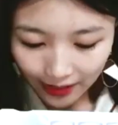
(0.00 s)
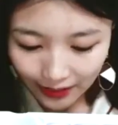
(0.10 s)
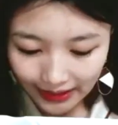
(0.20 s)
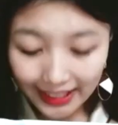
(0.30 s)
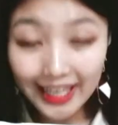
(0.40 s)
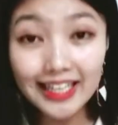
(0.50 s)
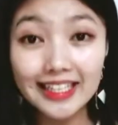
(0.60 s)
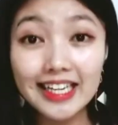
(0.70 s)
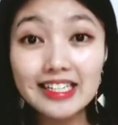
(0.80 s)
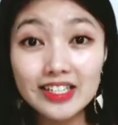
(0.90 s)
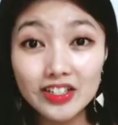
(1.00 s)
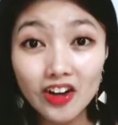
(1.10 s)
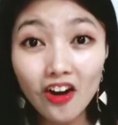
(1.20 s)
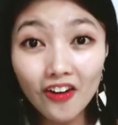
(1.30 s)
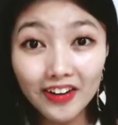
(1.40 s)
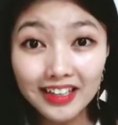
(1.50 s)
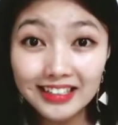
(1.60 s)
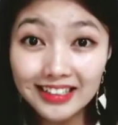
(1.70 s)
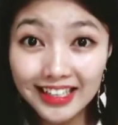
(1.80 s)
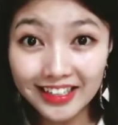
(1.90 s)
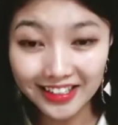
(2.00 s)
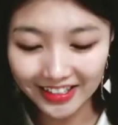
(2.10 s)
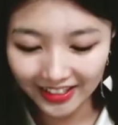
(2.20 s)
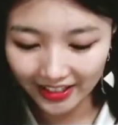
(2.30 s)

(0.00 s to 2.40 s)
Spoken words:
Look at this star glitter.